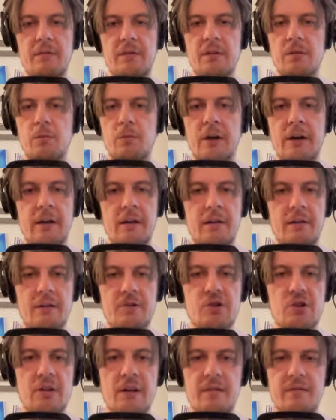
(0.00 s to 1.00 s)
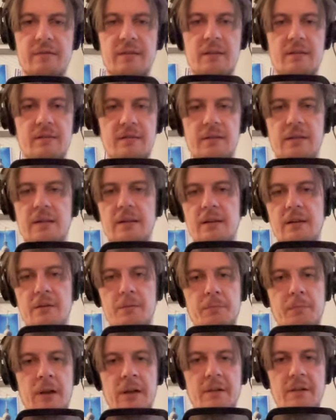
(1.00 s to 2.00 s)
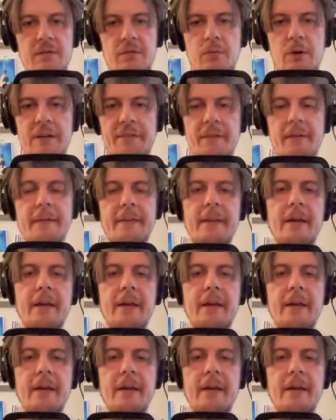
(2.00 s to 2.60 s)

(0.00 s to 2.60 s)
That's why actually I set here minus one.